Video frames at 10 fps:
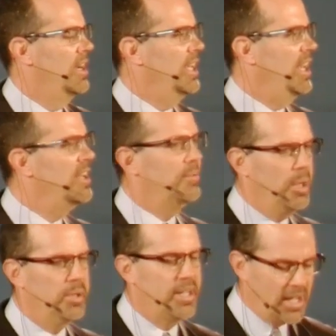Like he,
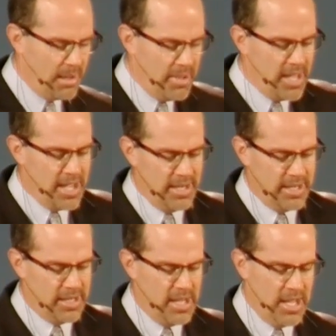he would come
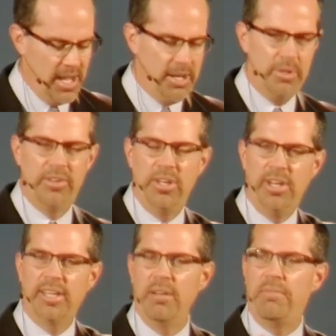in and, and he would
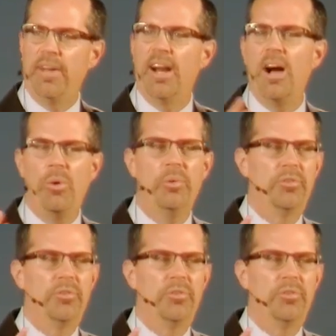look and figure out what